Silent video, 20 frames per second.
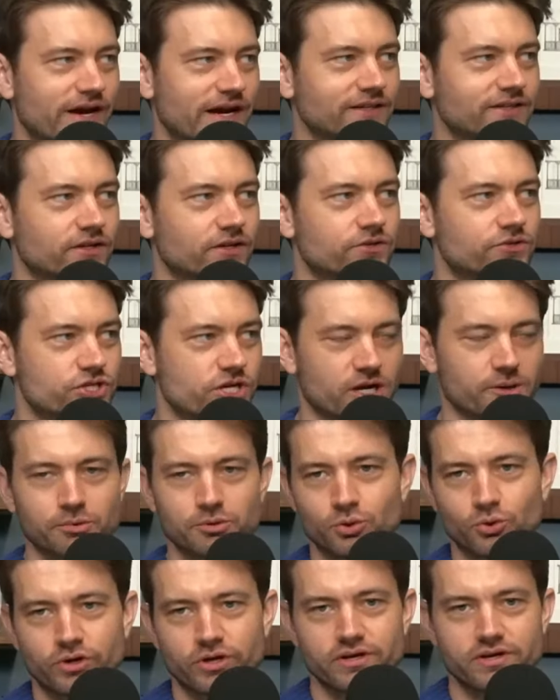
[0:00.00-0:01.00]
the fact that
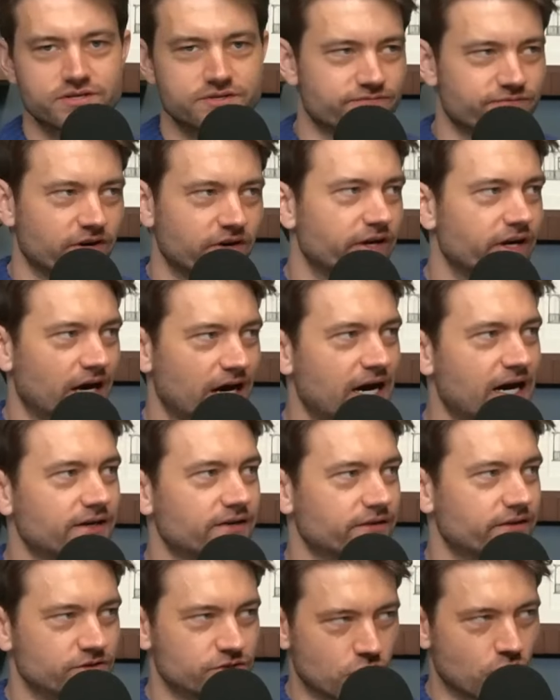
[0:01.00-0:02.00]
Jacob Elordi is very
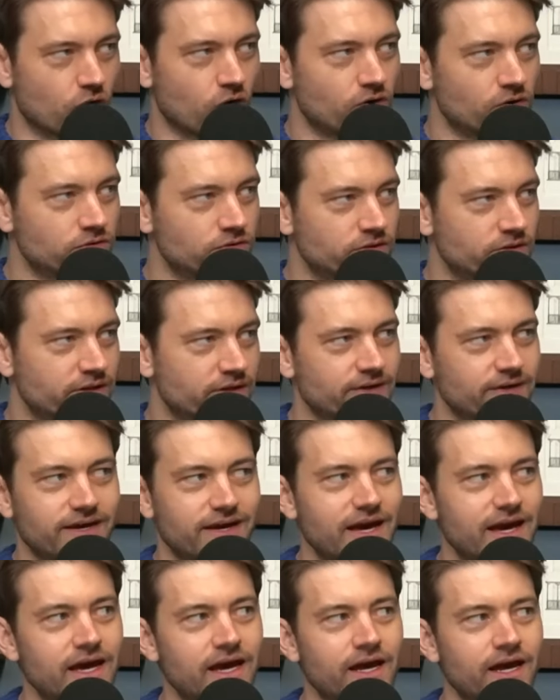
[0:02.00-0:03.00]
hot and tall,
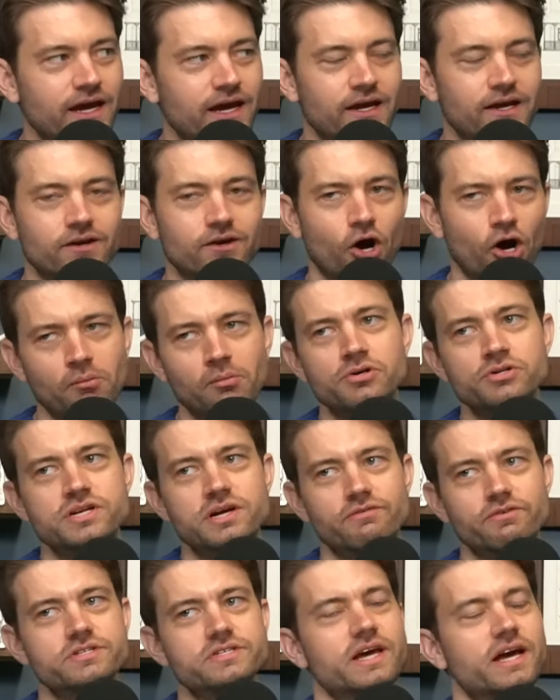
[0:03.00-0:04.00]
and
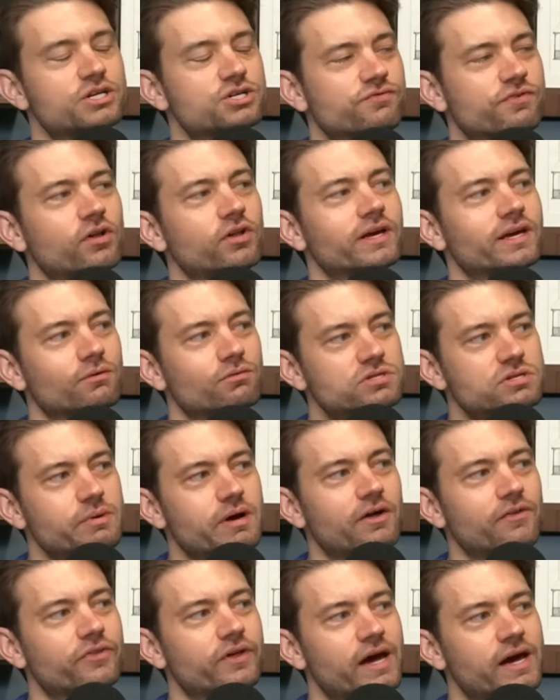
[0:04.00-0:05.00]
almost every sketch felt like it was
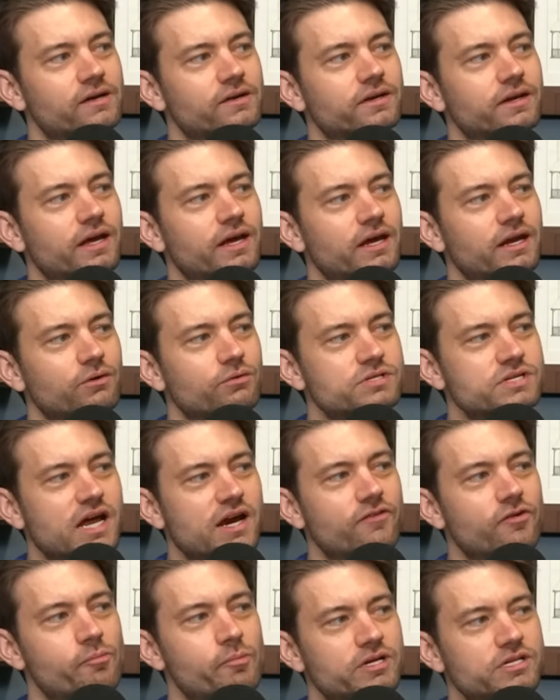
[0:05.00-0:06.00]
about that, and it was
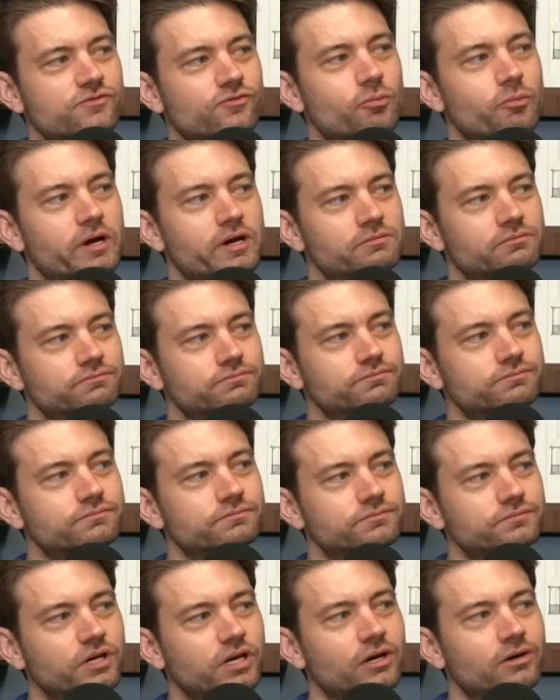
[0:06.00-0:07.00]
kind of a miss for me.
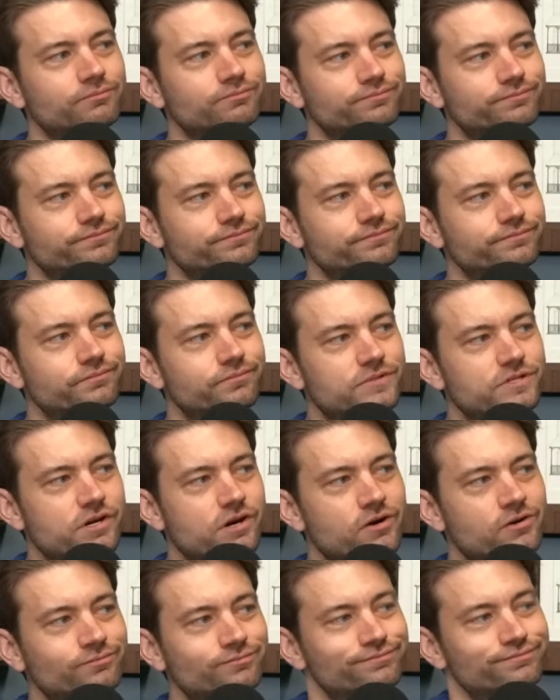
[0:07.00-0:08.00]
Okay. Yeah. Okay.
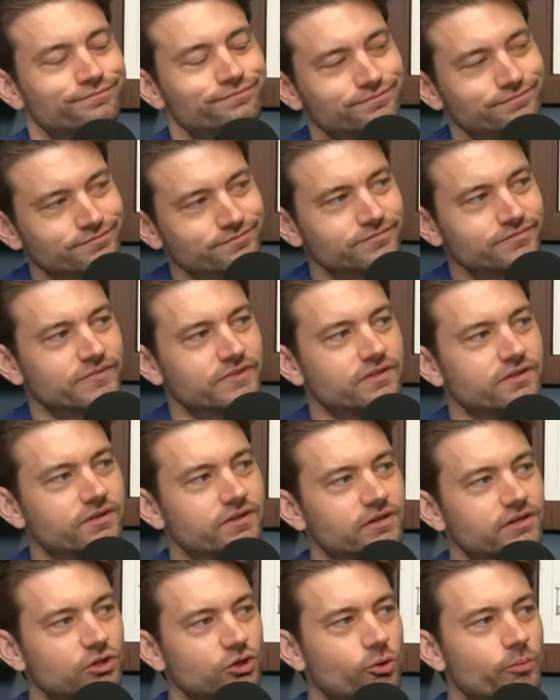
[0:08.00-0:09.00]
So, a
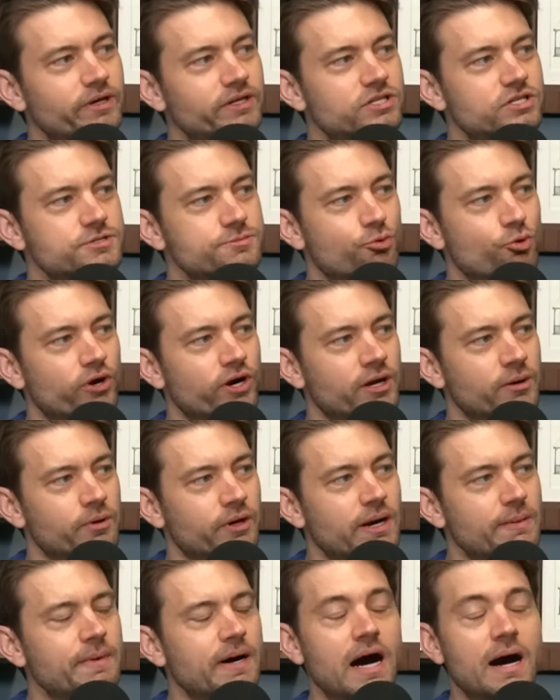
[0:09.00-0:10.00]
little bit disappointing,
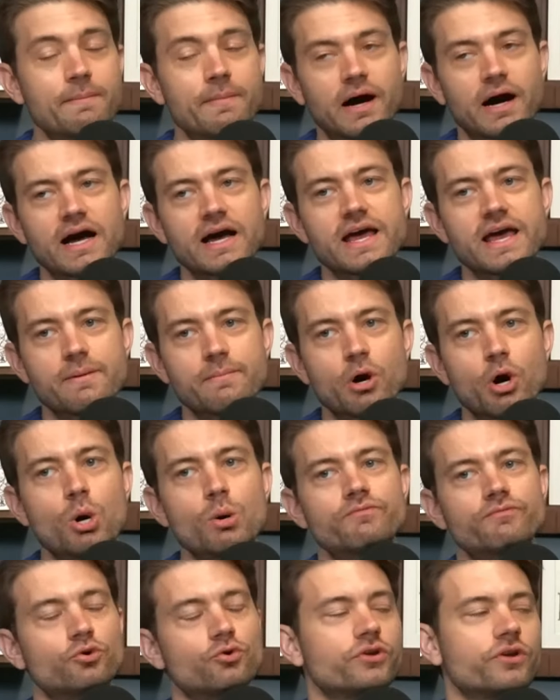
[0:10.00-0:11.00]
but I am
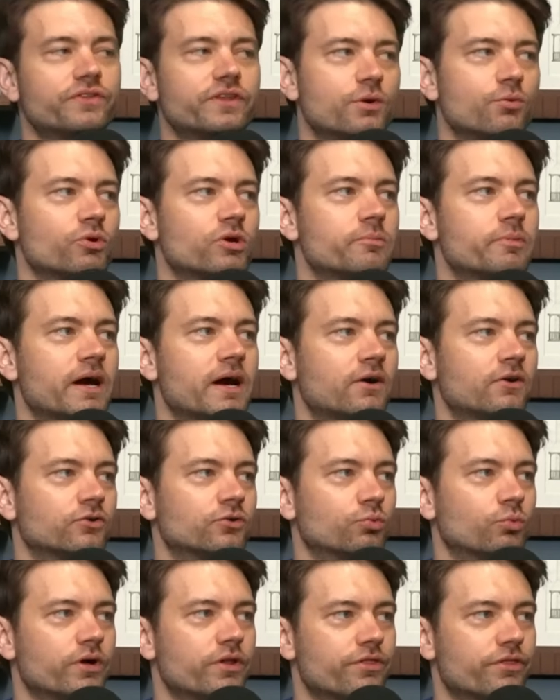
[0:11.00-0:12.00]
hopeful that they
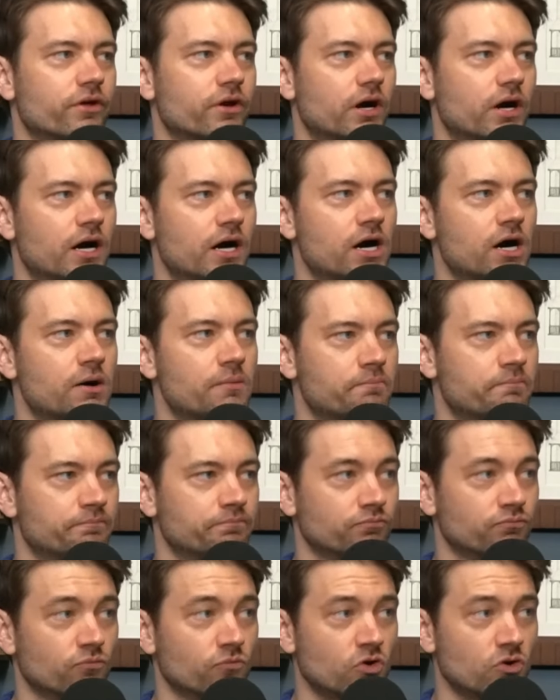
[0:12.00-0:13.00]
rebound with our
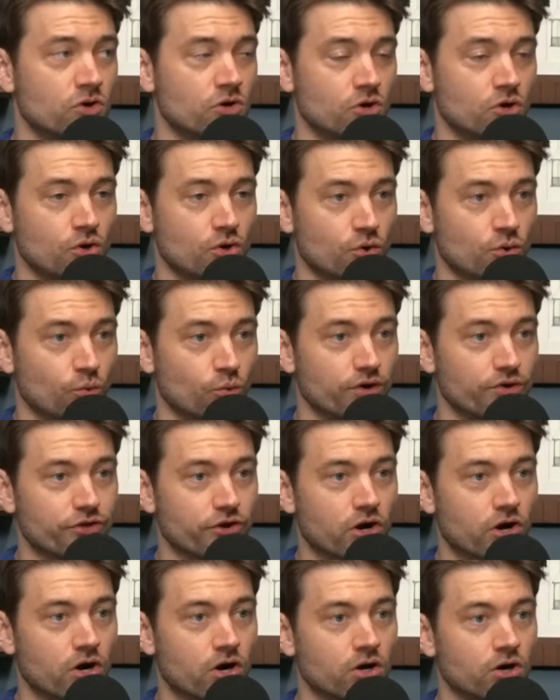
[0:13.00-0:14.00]

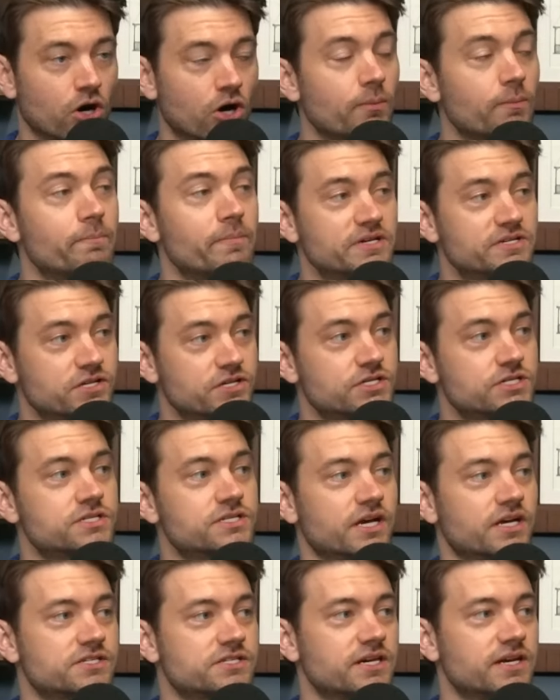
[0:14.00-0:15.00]
Mrs.
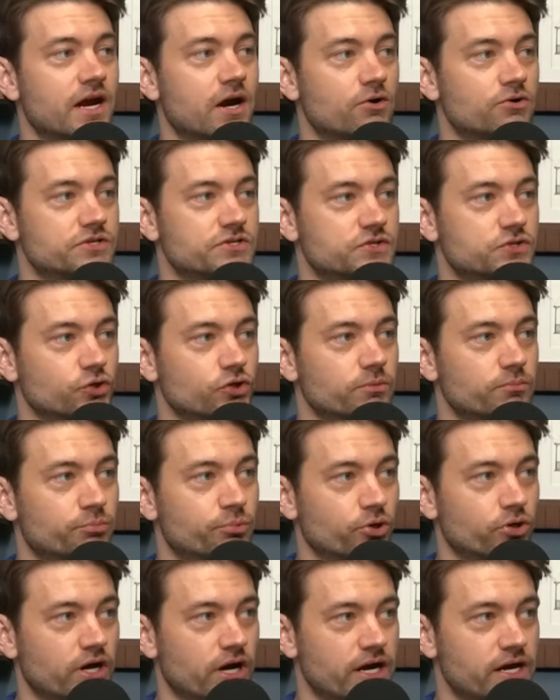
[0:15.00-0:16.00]
16 hours of
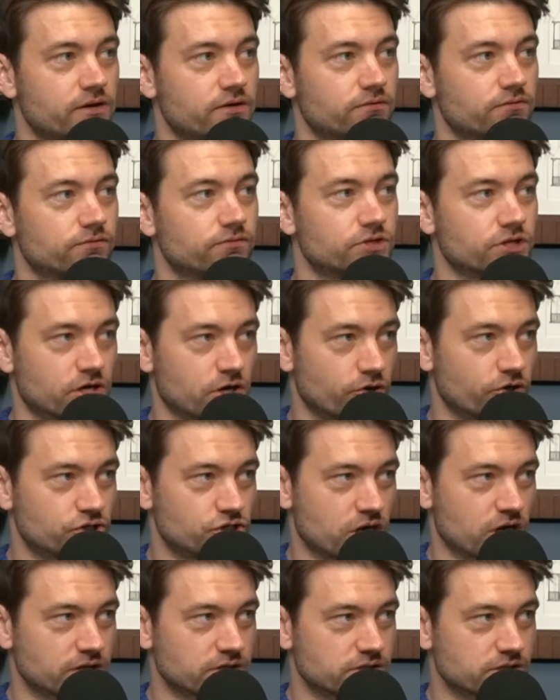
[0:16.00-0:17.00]
sleep per night. Dakota
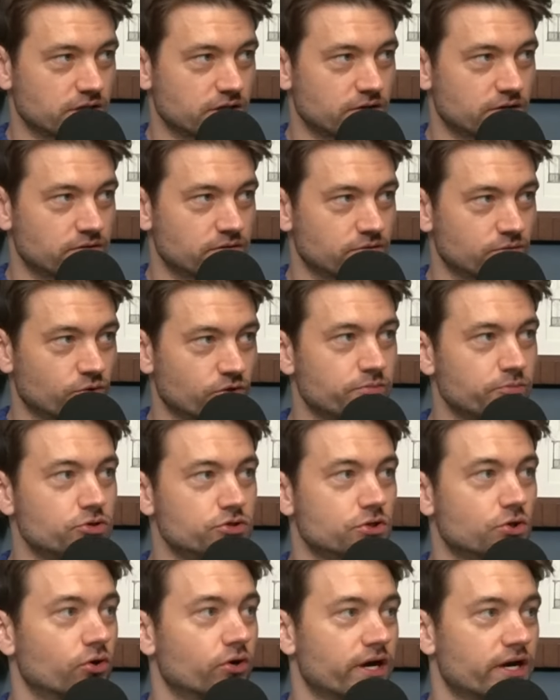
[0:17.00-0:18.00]
Johnson with
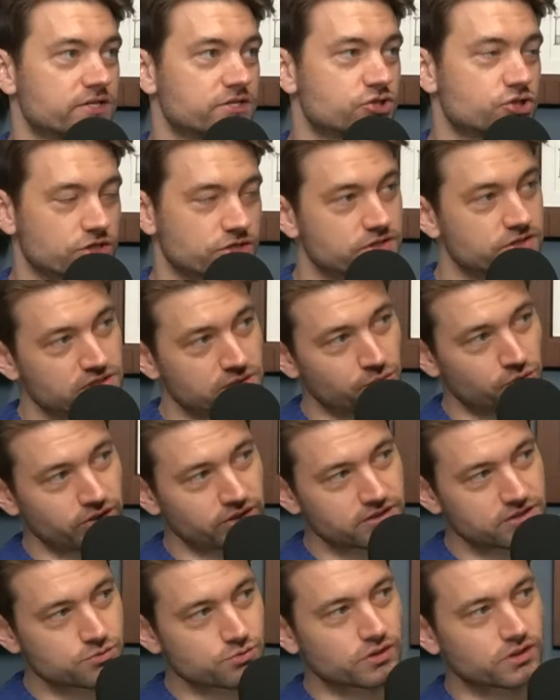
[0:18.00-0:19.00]
musical guest Justin
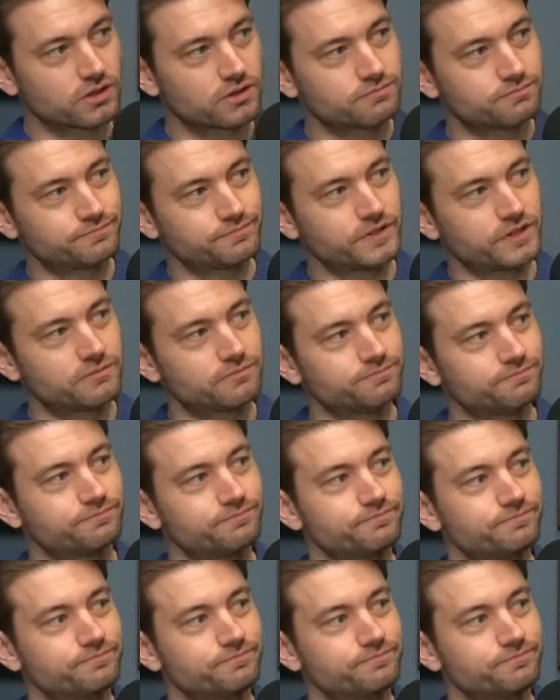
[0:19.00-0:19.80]
Timberlake. We also have